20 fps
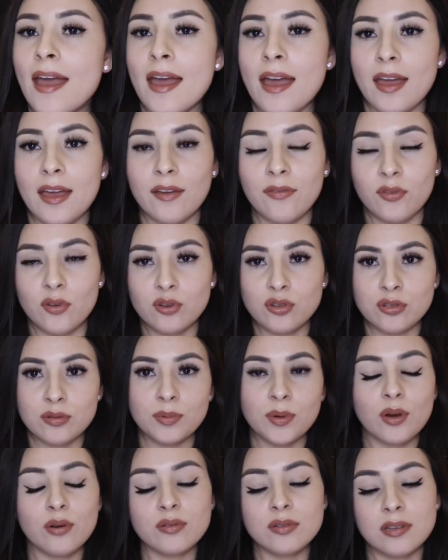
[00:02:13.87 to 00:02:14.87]
if
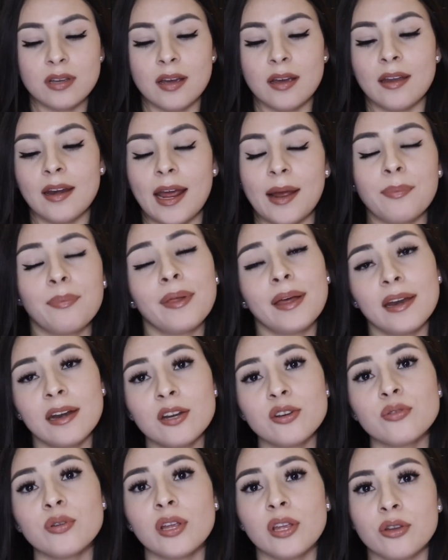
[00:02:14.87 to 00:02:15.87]
YouTube goes good, I plan
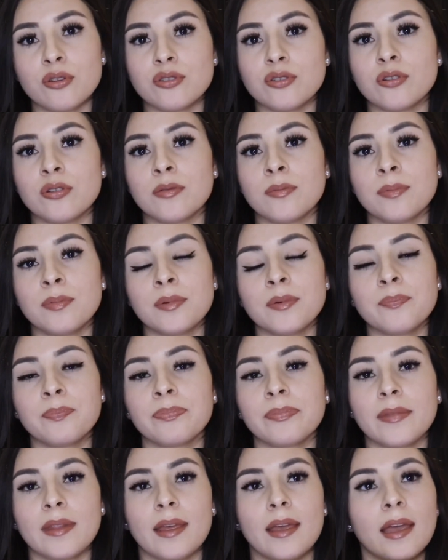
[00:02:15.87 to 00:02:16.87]
on doing YouTube.
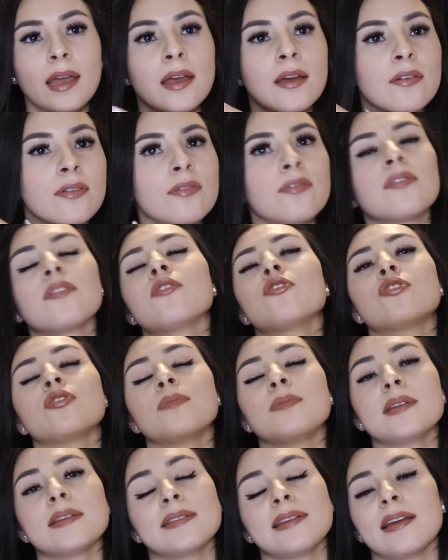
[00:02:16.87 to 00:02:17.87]
If
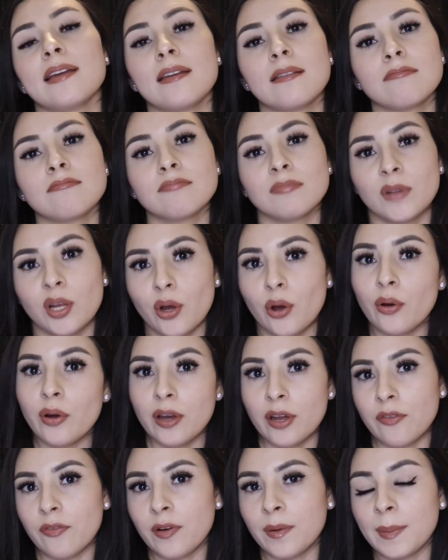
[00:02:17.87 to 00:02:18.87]
YouTube doesn't go
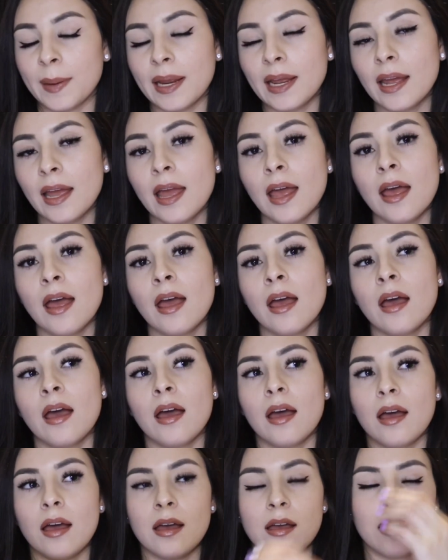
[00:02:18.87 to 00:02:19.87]
good for me,
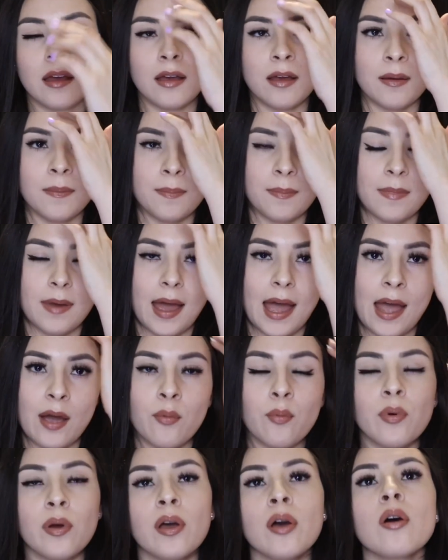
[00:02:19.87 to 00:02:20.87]
I
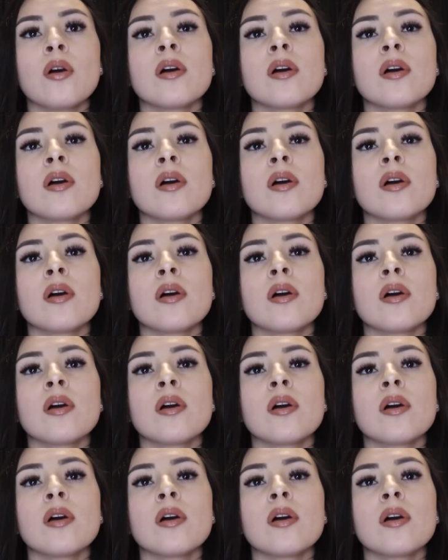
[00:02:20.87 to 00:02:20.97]
will